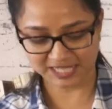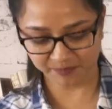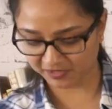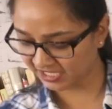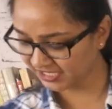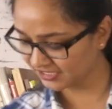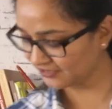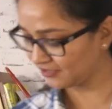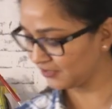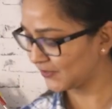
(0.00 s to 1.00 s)
Keep the heat
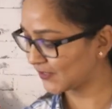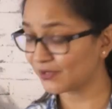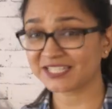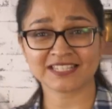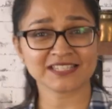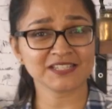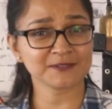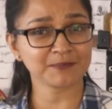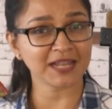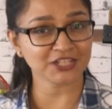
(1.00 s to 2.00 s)
to low so it doesn't
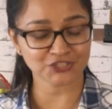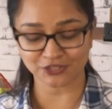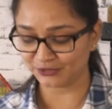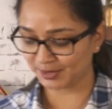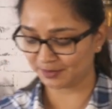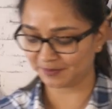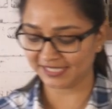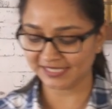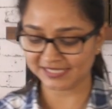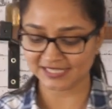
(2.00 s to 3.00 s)
splash all over the
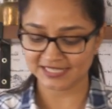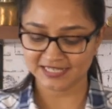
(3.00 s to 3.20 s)
place.